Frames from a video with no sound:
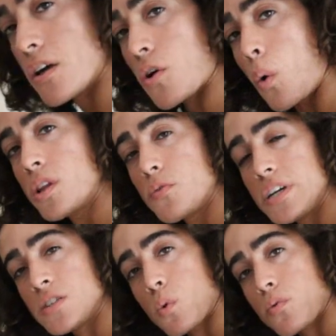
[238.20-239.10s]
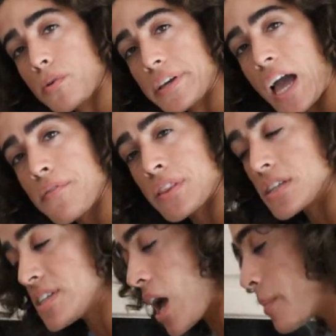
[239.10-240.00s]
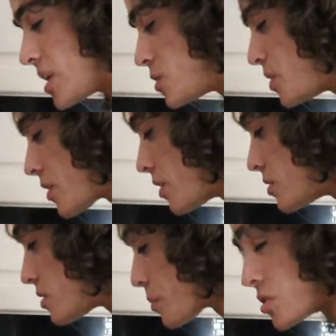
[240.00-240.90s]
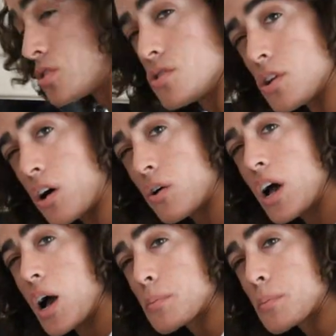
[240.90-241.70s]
The only reason we're really having the salmon is because the prosciutto